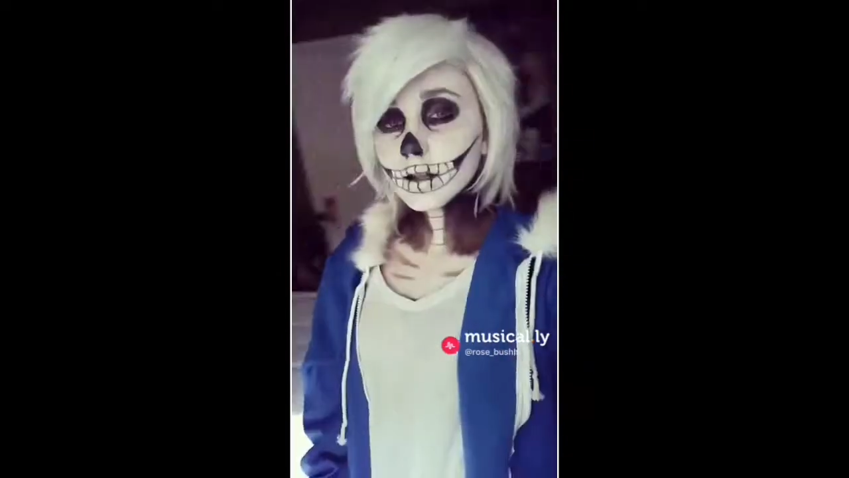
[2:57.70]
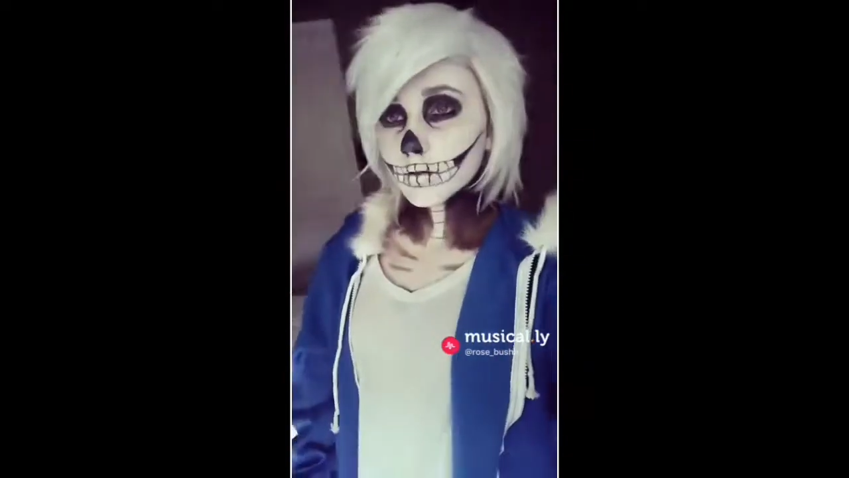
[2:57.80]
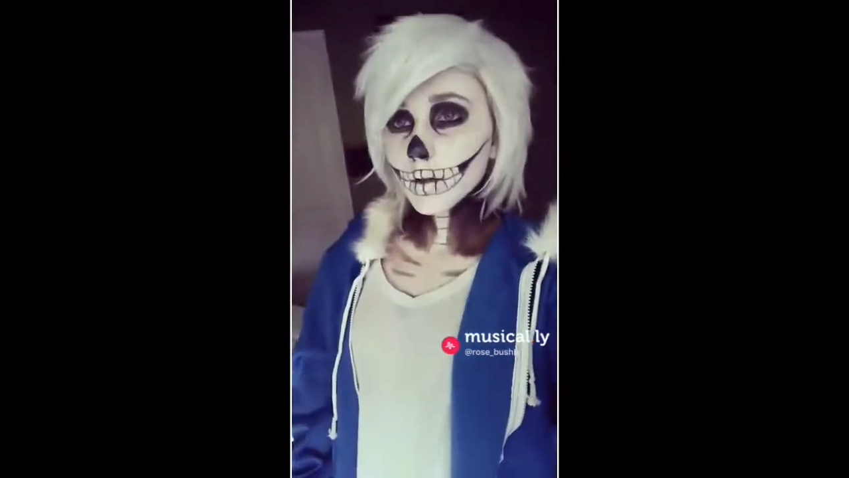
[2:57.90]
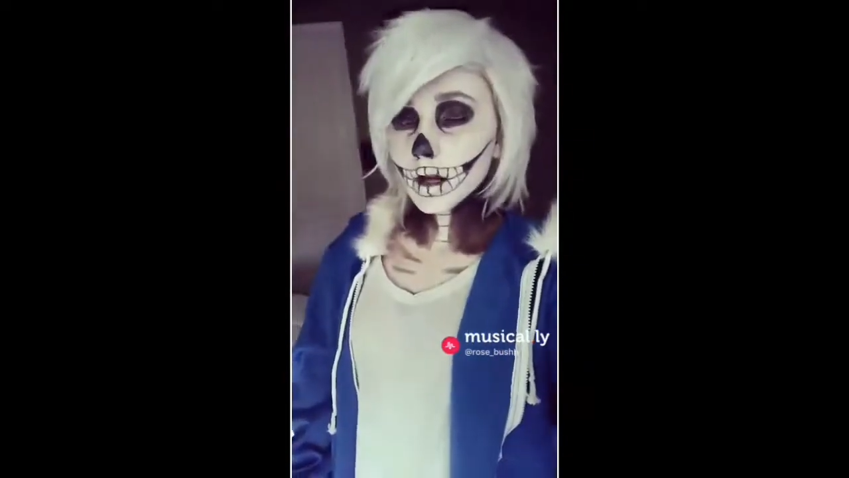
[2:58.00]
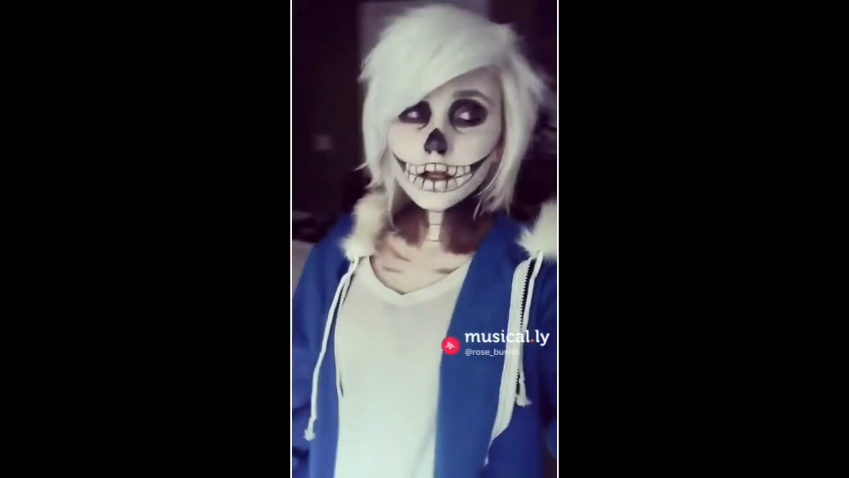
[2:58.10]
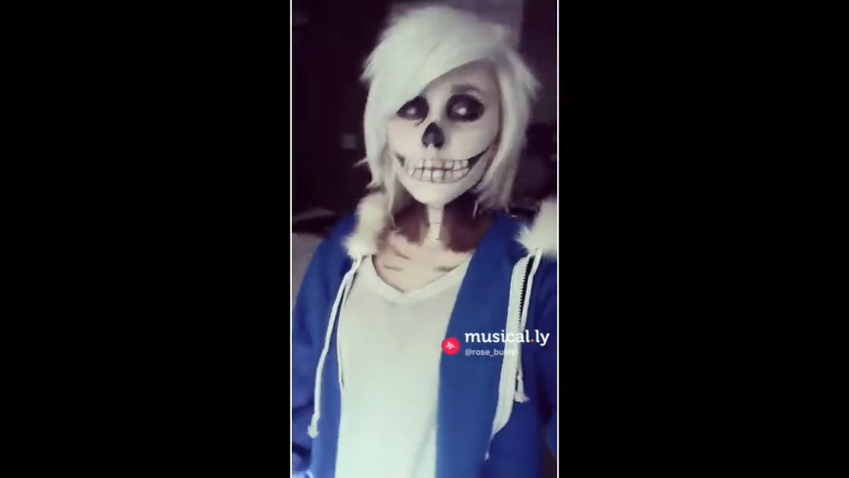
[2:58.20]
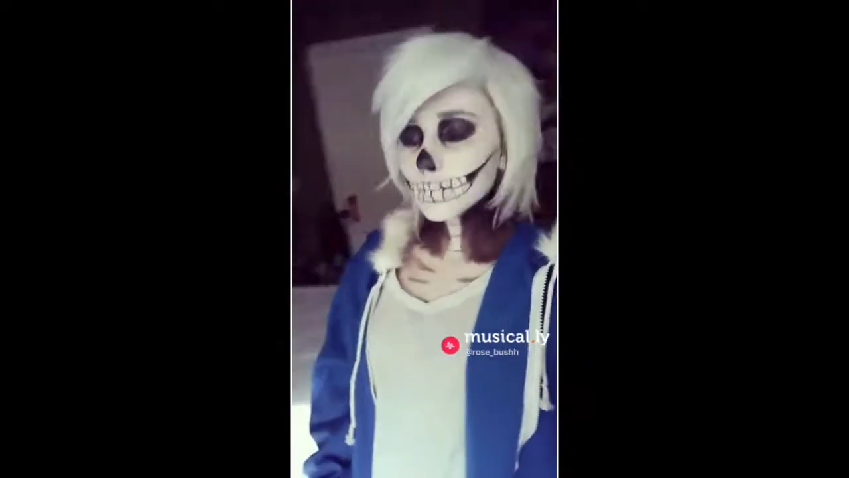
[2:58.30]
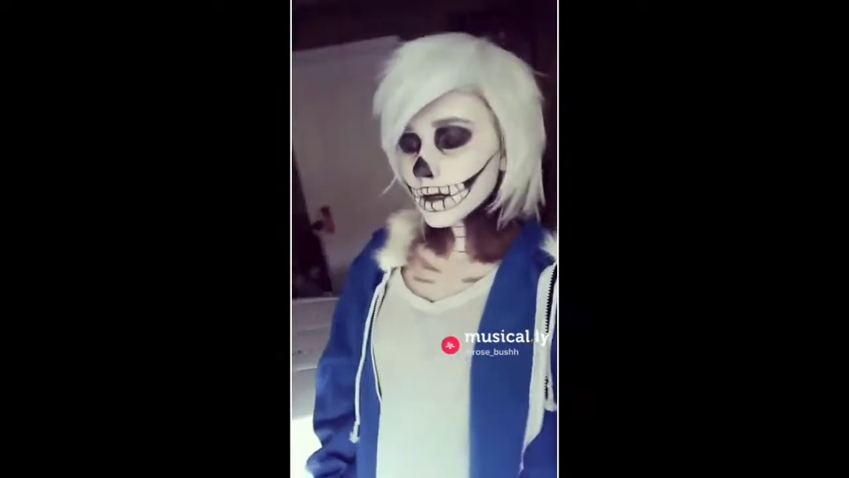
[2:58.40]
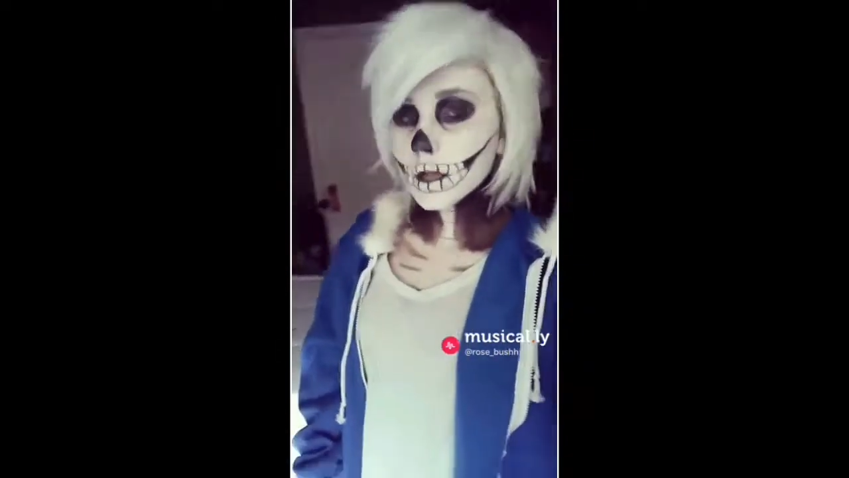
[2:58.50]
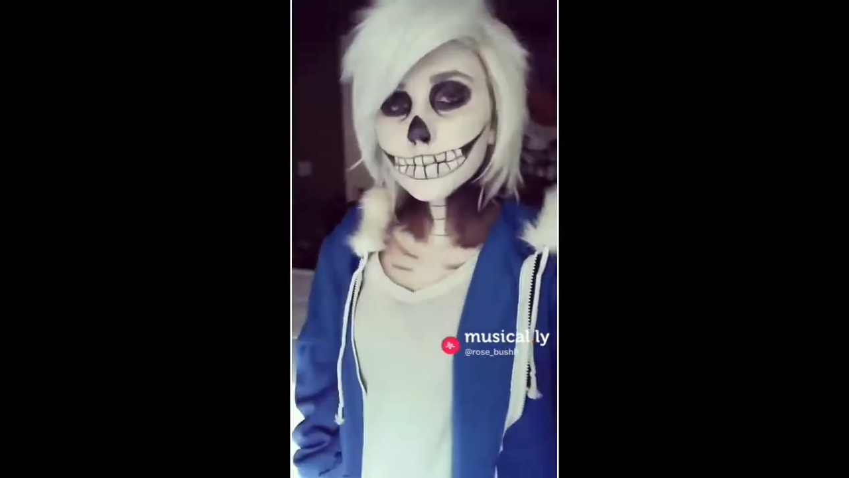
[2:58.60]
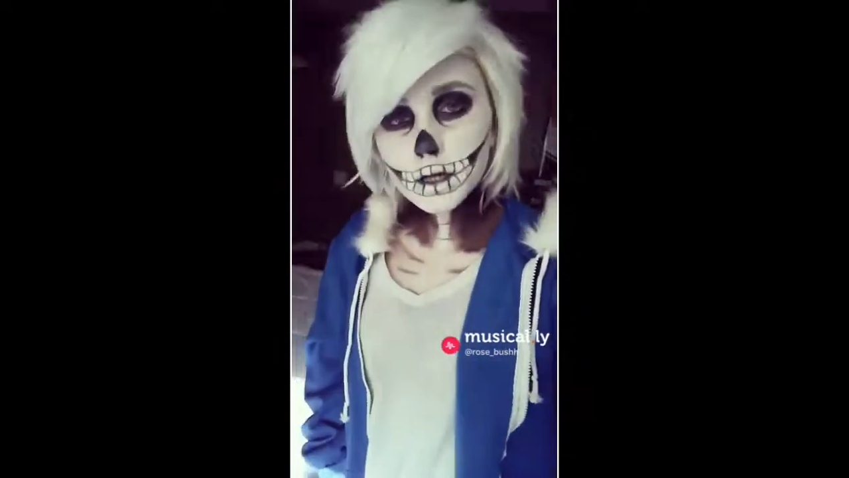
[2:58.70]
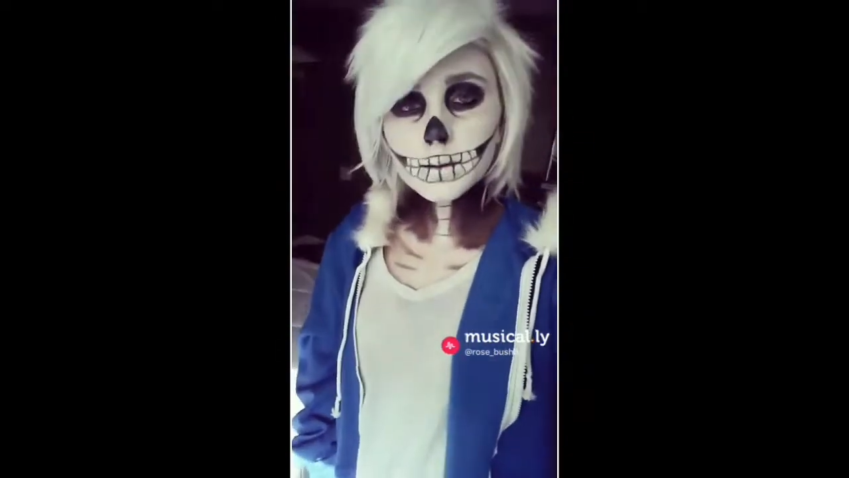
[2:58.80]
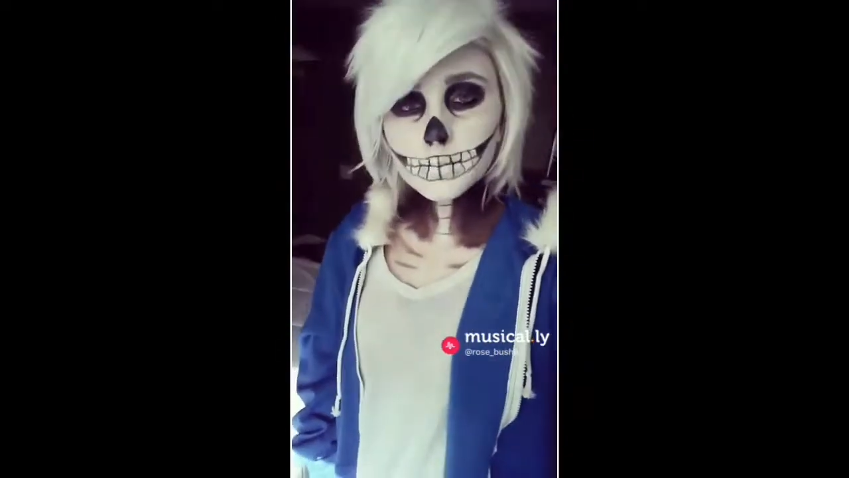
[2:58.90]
Everybody call me Big